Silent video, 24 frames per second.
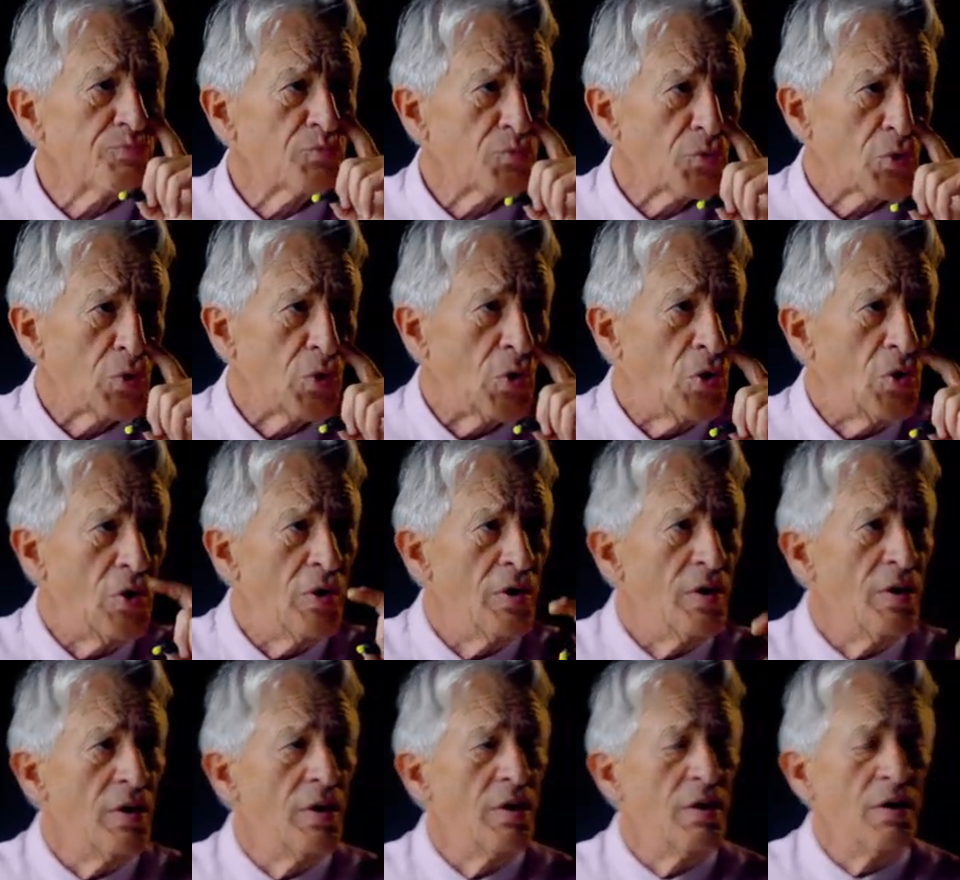
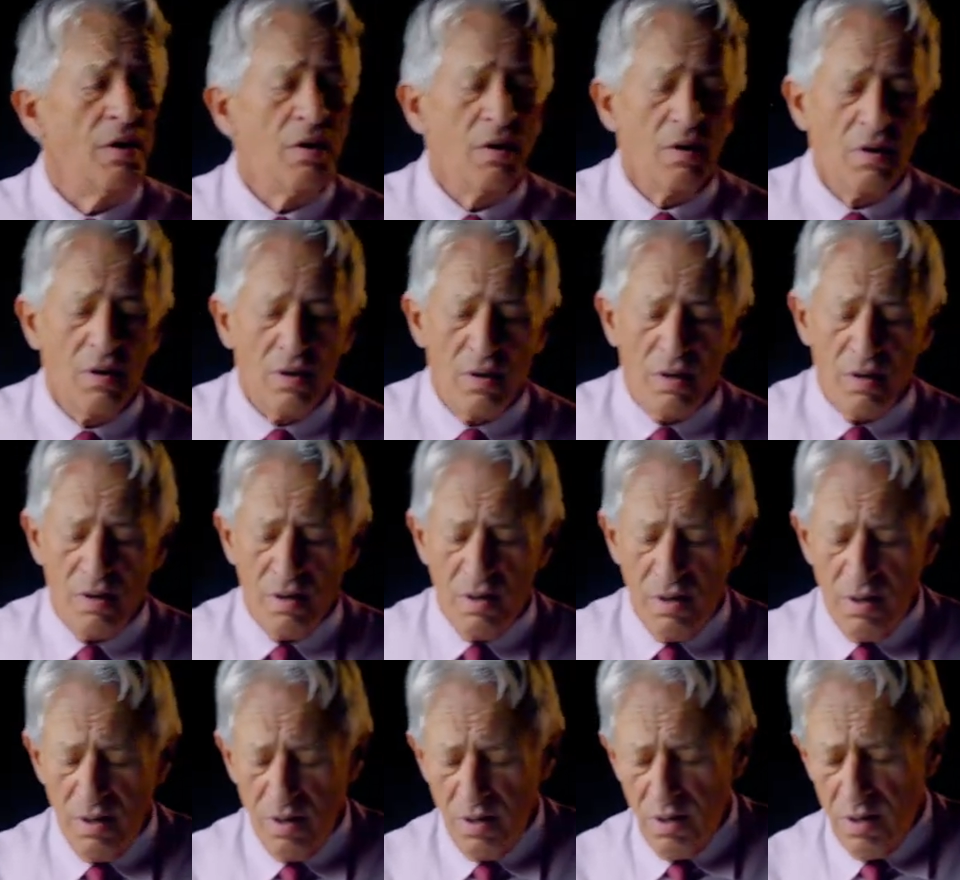
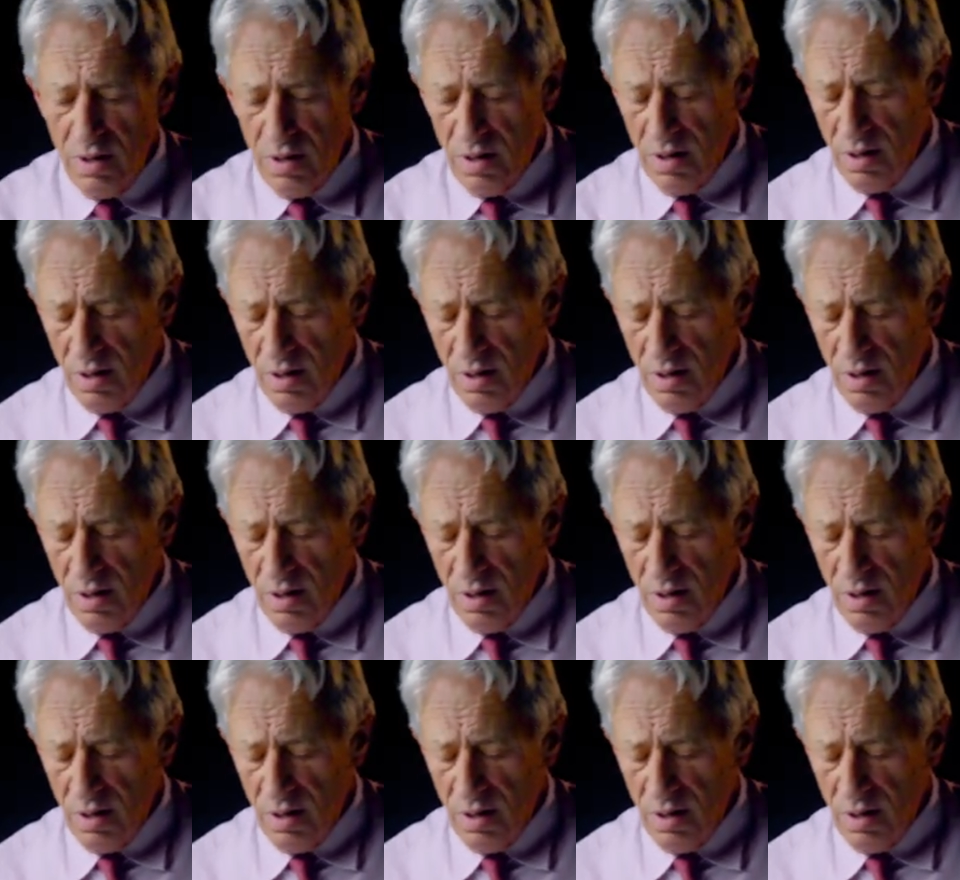Nothing is said.